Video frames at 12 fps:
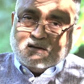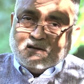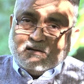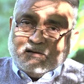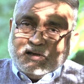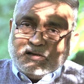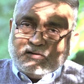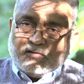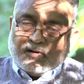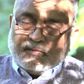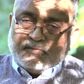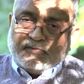the
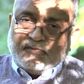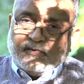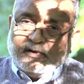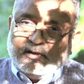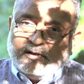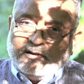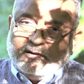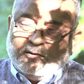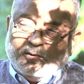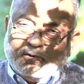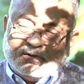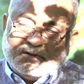raindrop falling in the
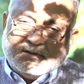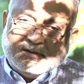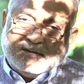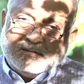ocean